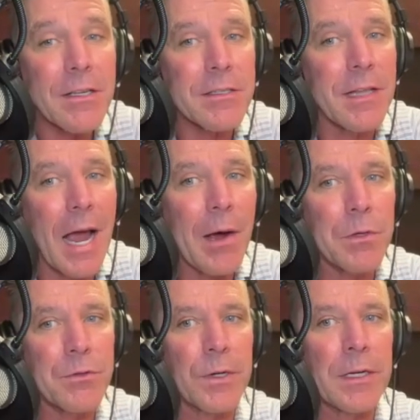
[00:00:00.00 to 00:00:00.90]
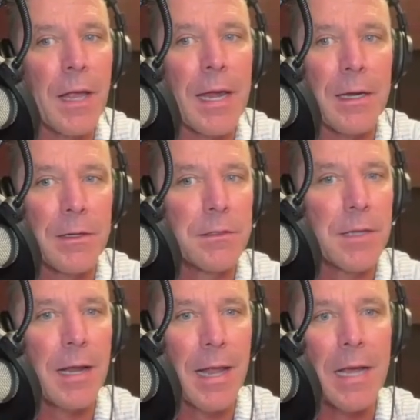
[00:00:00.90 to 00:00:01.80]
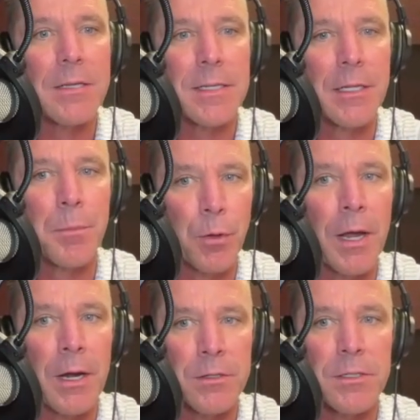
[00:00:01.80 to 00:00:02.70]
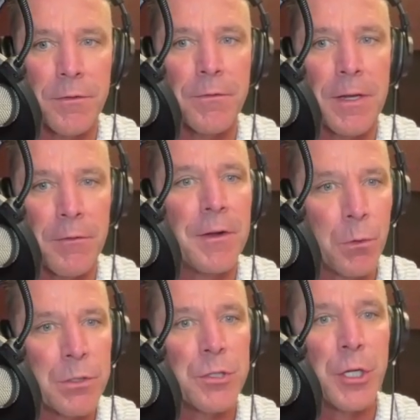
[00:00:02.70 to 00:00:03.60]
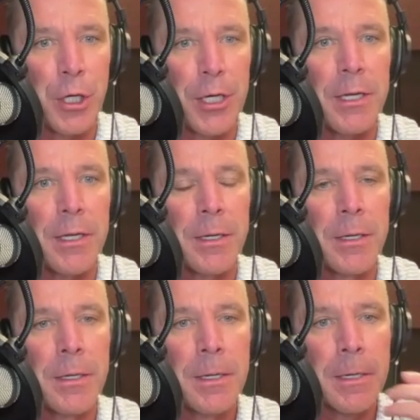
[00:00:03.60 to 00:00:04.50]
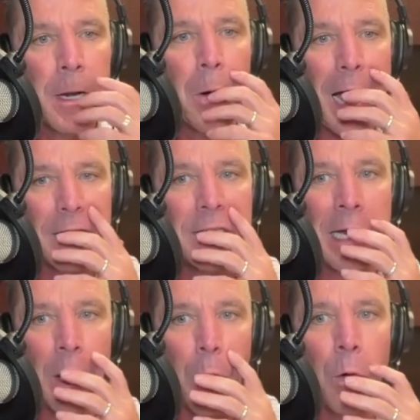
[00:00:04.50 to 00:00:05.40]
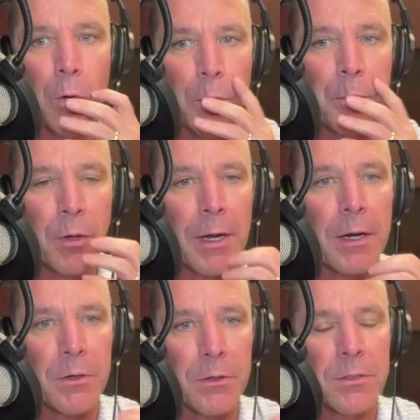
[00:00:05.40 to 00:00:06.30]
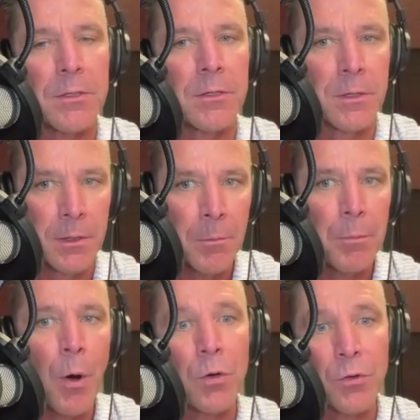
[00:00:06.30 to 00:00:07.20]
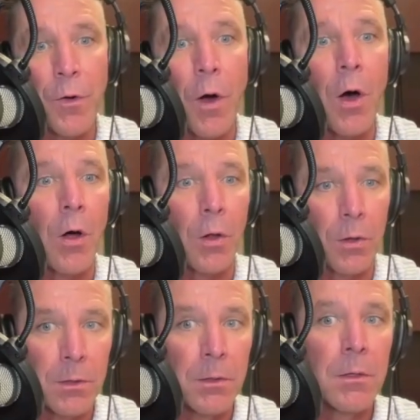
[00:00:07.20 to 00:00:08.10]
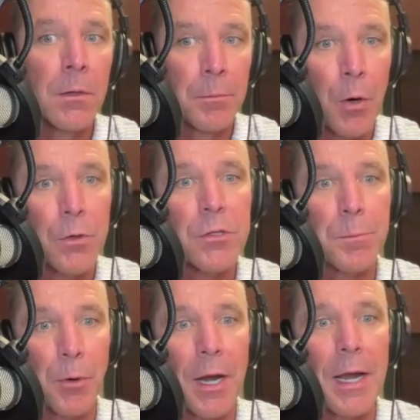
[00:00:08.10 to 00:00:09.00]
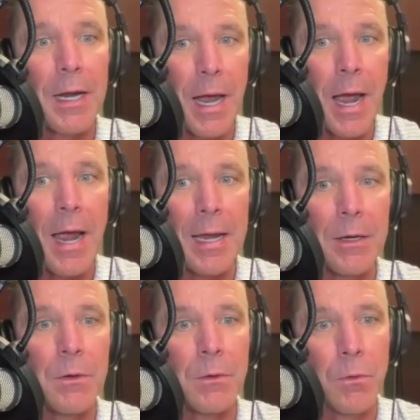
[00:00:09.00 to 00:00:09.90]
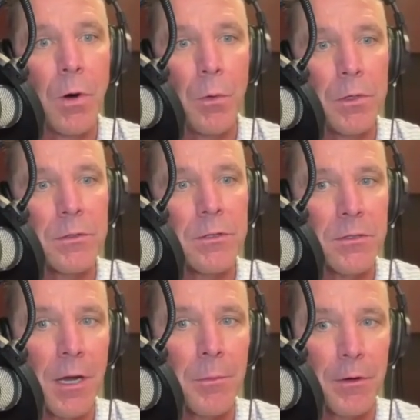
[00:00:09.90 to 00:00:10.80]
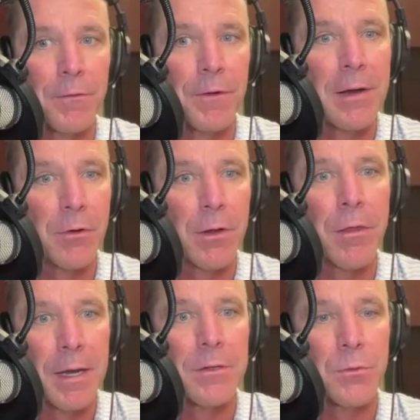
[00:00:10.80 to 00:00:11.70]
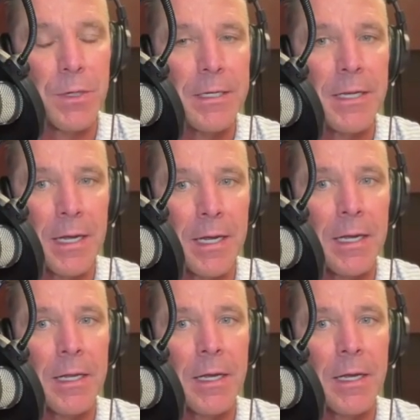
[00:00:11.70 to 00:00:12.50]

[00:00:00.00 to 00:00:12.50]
that was relaying and asking the players if it was good. Asking our older players post-fall, post-spring, hey, what was some of your favorite things we did,